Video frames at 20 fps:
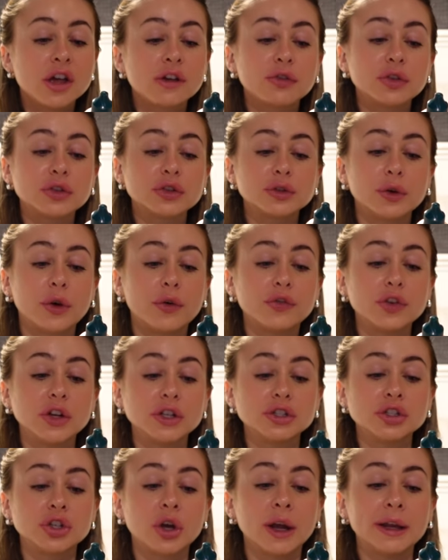for soft
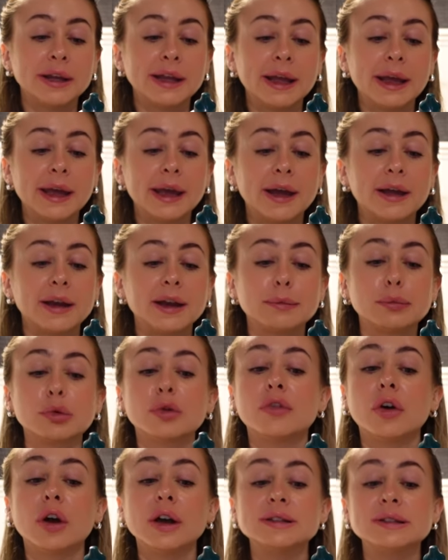and shiny hair and it
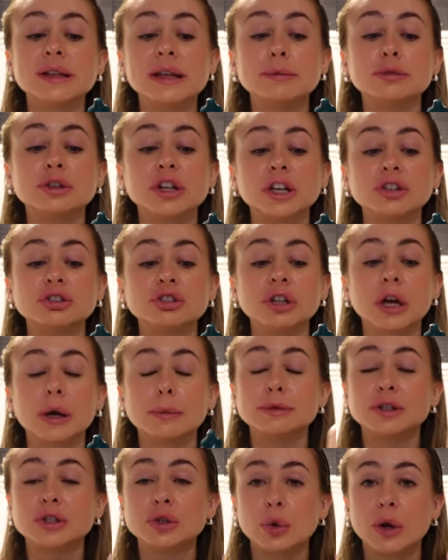provides heat protection
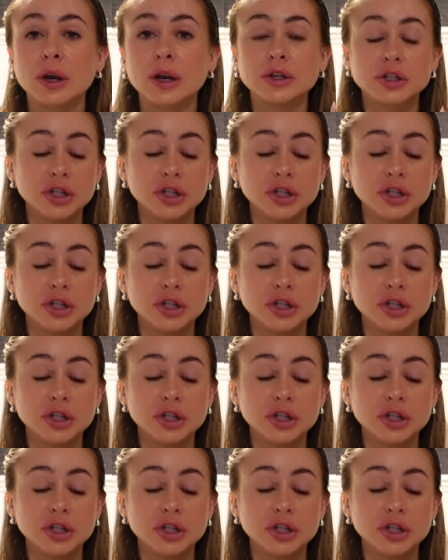up to 20,